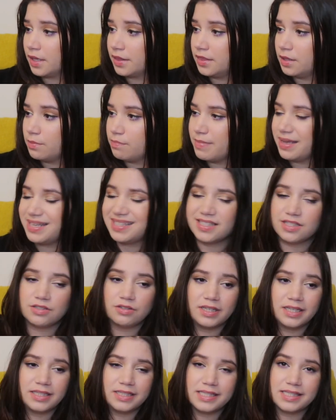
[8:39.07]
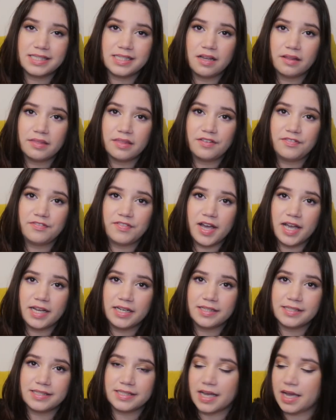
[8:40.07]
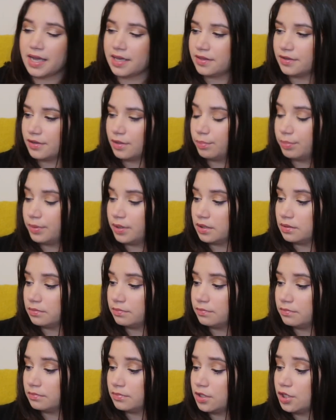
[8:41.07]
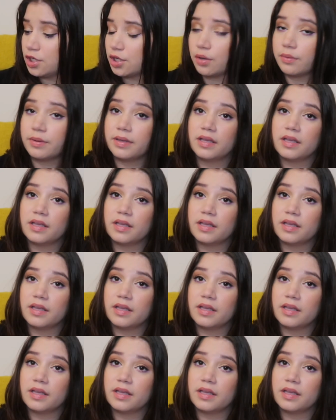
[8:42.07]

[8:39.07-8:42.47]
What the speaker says: The mist on it is not the finest either, but you know,